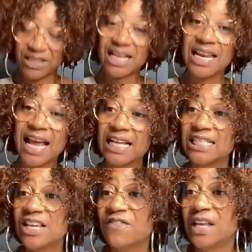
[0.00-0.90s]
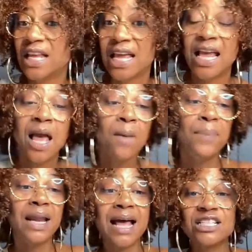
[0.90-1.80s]
with the negativity,
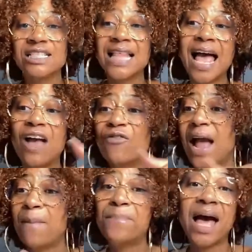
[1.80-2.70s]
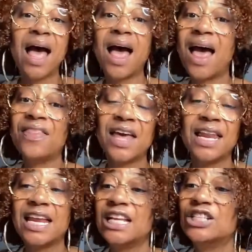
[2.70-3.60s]
but I just fly right by
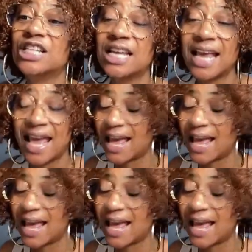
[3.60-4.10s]
that energy.